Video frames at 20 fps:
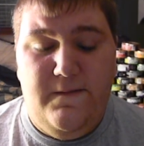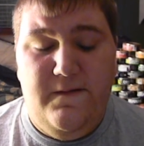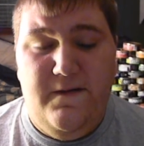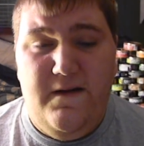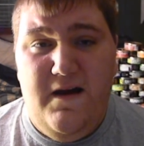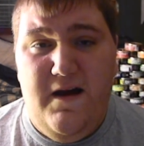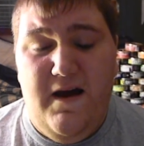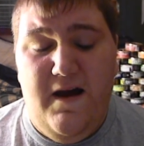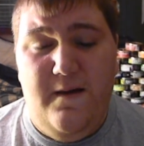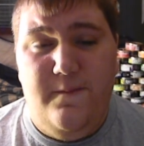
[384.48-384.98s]

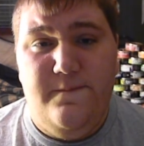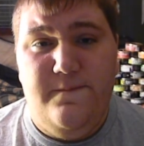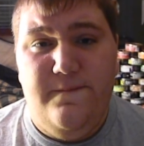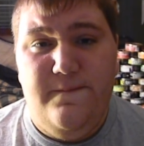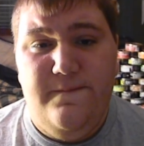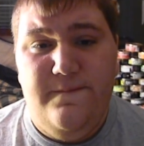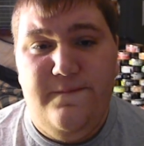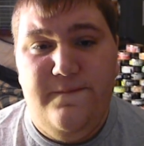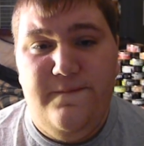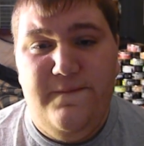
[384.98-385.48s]

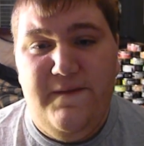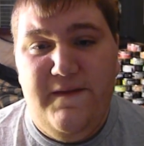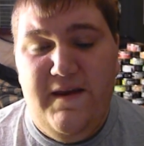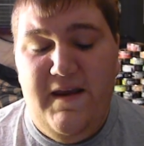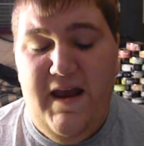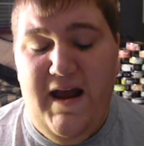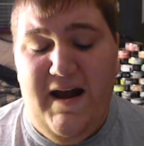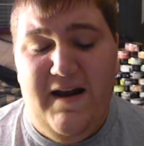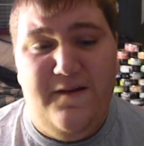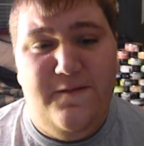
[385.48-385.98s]

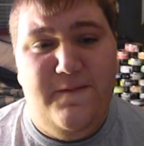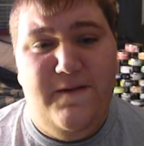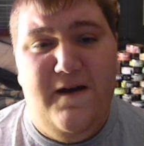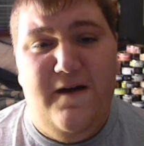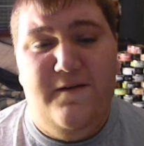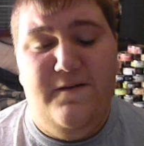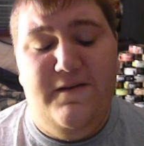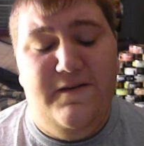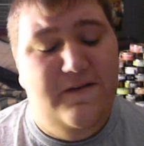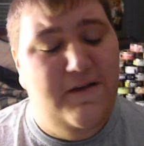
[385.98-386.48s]
I don't
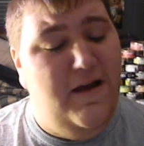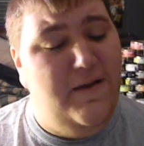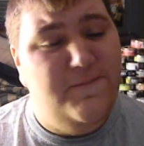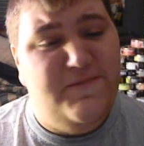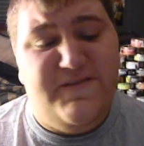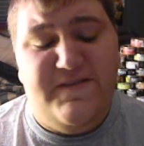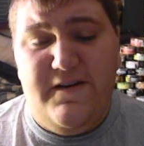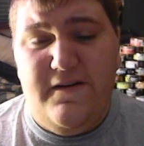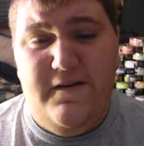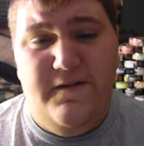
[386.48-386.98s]
know. I'm
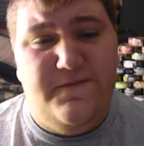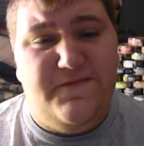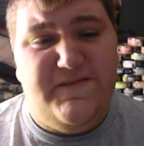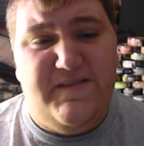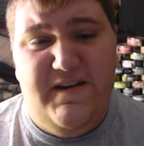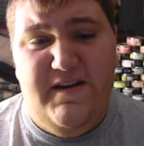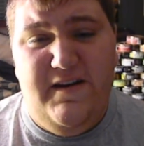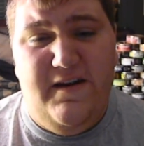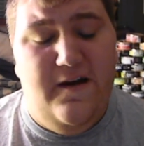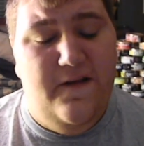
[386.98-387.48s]
sure you've
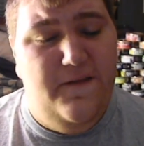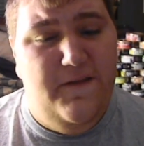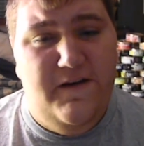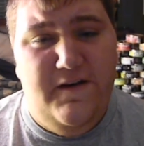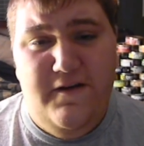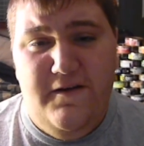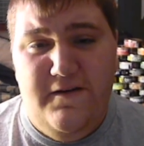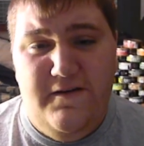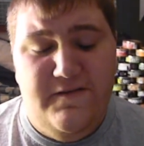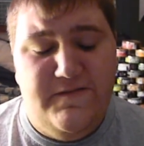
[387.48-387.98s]
seen it on the
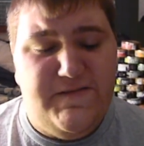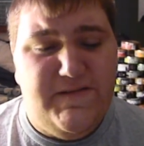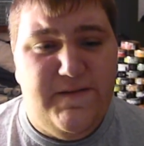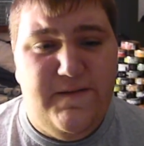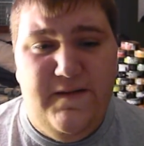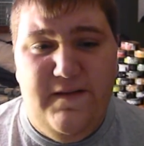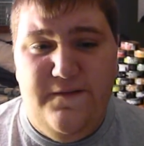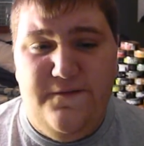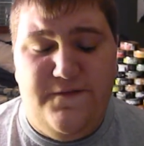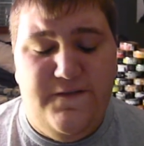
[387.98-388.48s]
news.
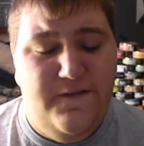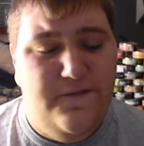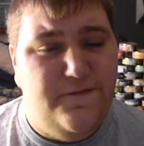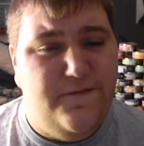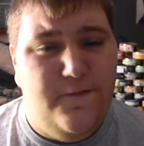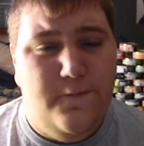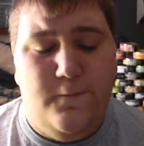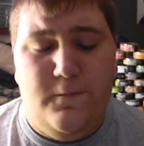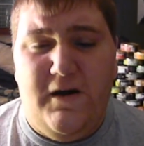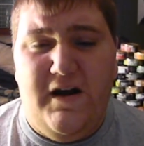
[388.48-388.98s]
If
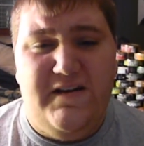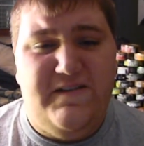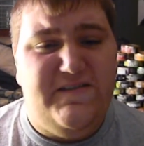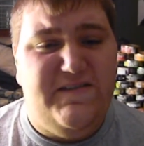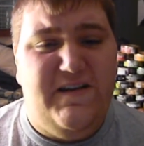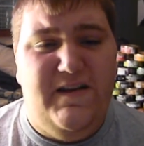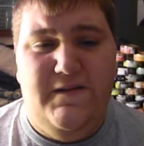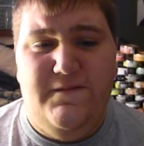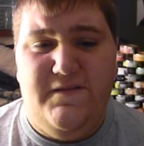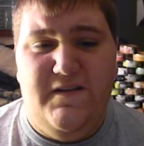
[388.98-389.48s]
you've watched
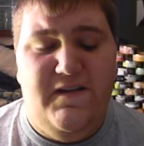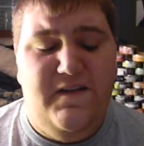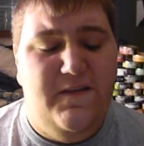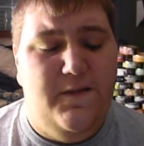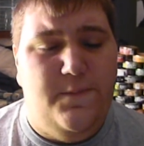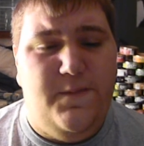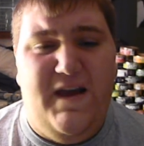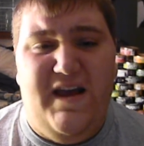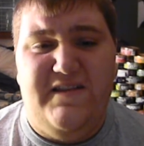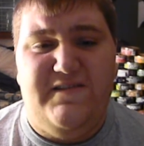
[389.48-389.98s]
TV in the
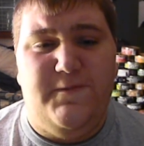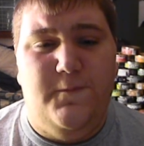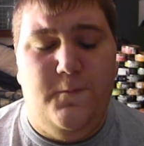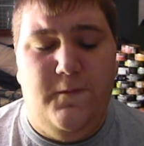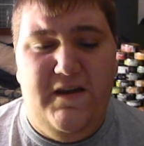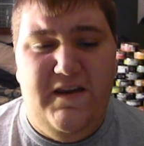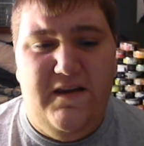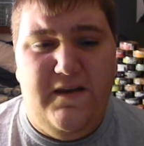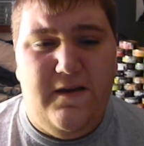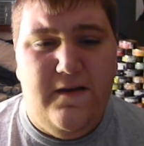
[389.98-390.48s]
past
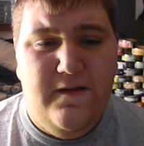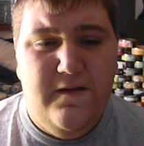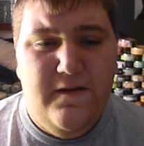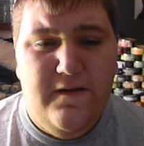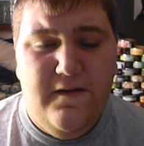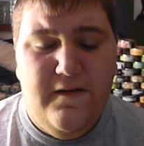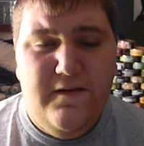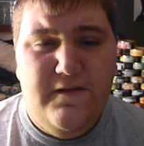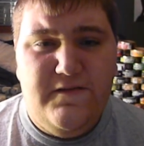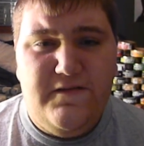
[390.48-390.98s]
week,
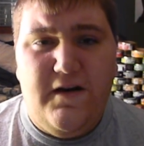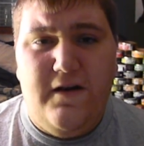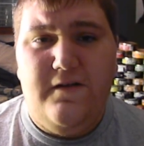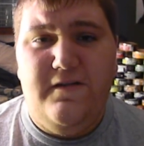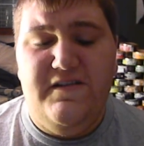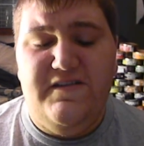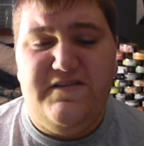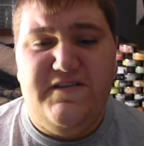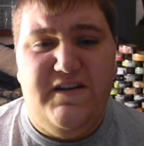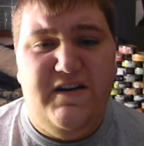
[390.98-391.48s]

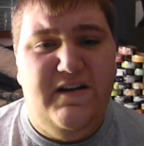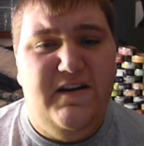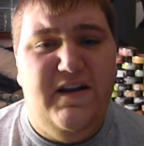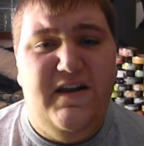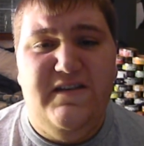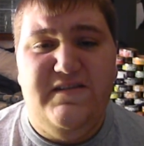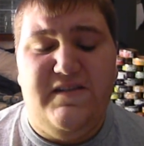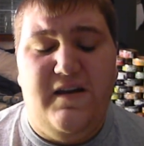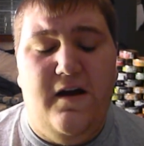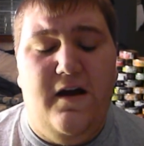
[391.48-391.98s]
Charlie Sheen
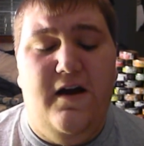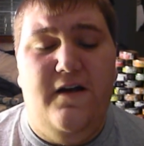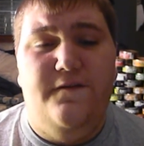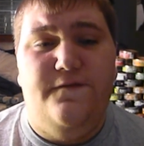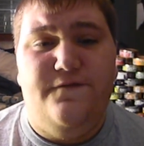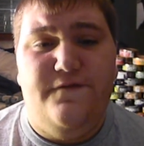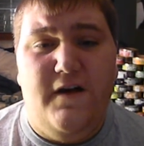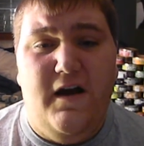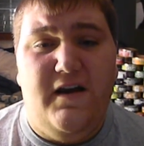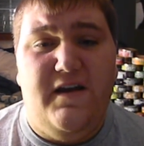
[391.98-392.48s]
has gone
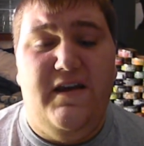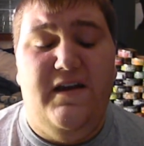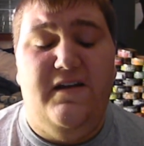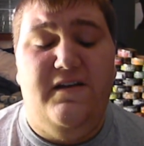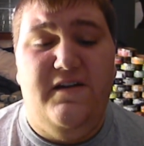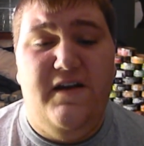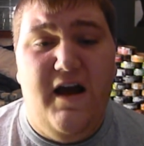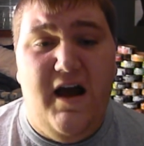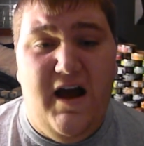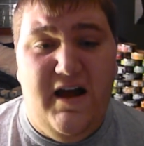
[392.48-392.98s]

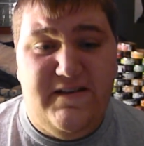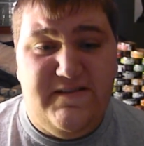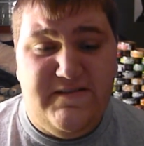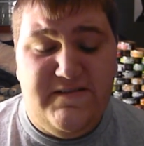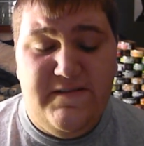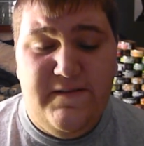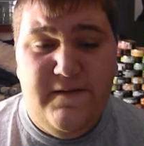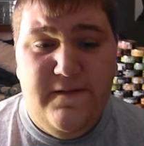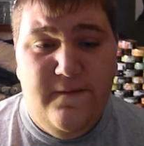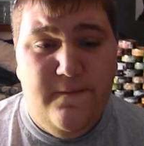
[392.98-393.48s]
fucking
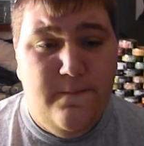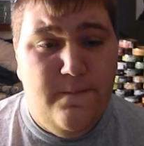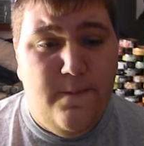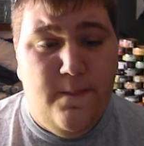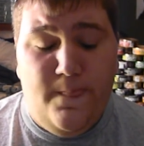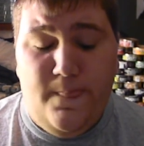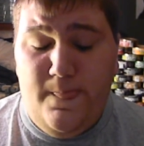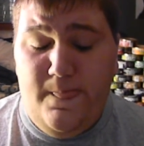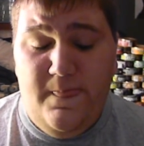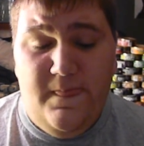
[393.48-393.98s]
nuts.
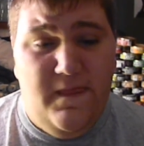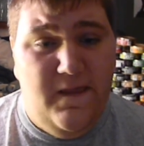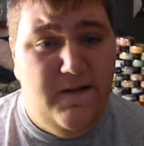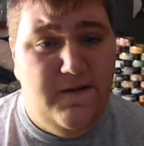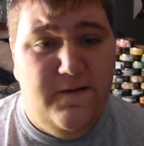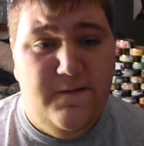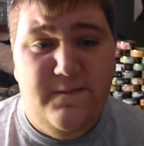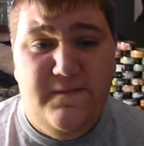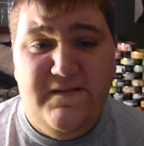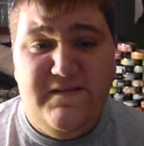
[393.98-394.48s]

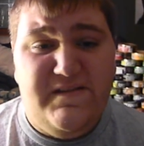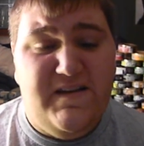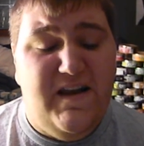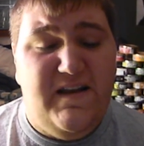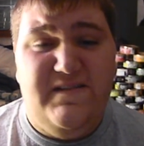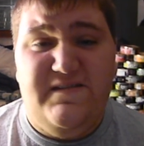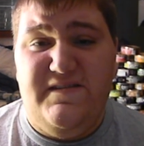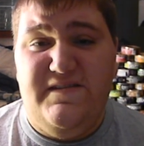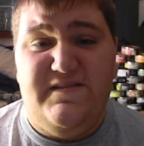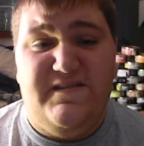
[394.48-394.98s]
This
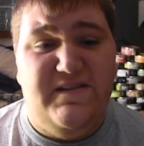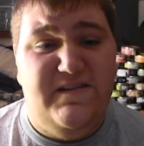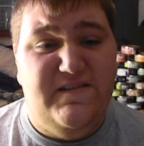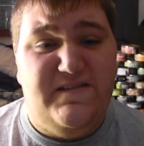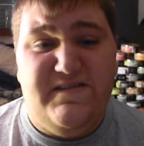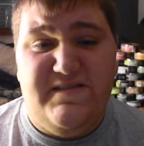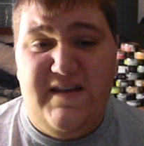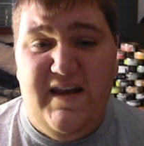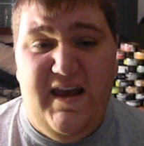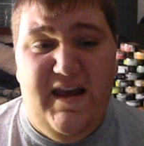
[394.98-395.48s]
guy's just
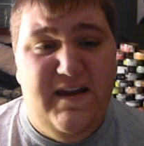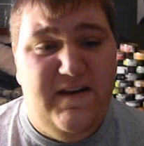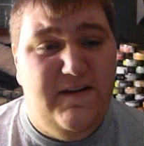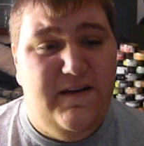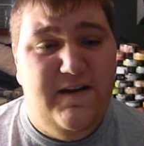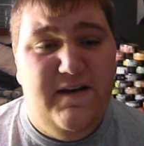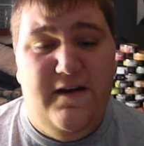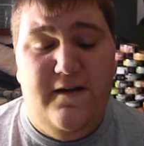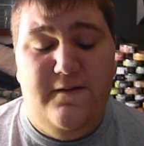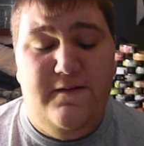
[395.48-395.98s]
insane.
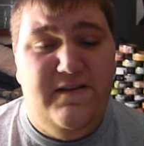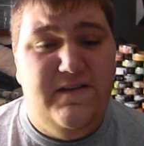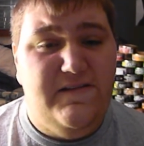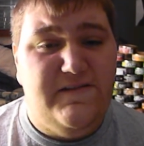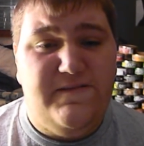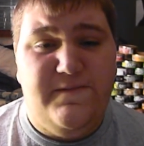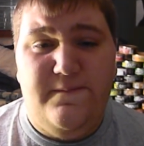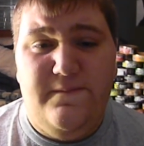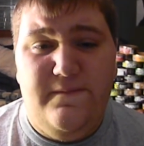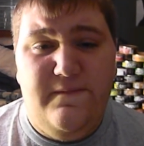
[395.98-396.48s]
You know,
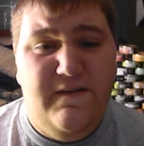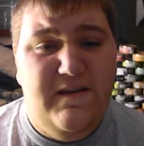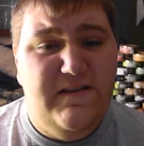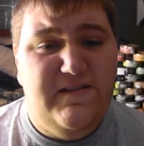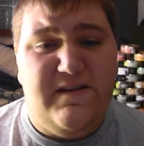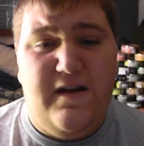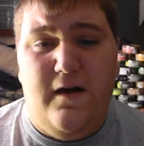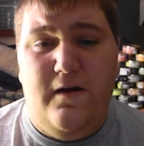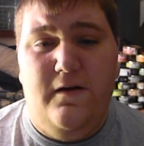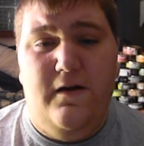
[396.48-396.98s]
he's
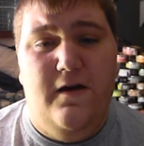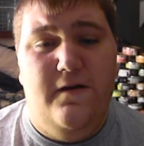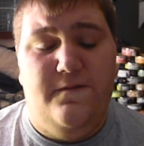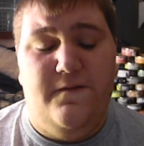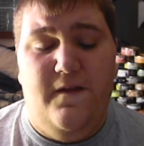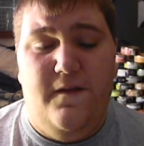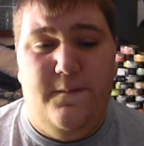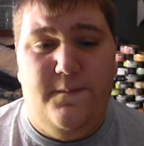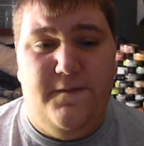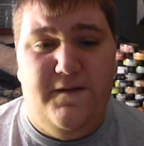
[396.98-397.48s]
all over
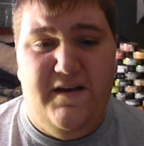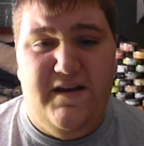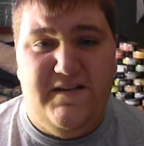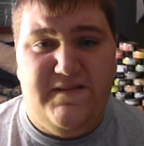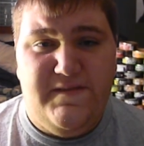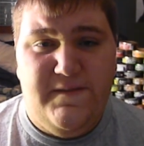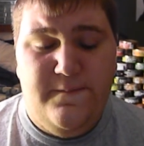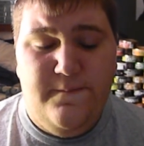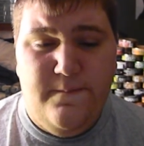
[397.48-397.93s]
the place.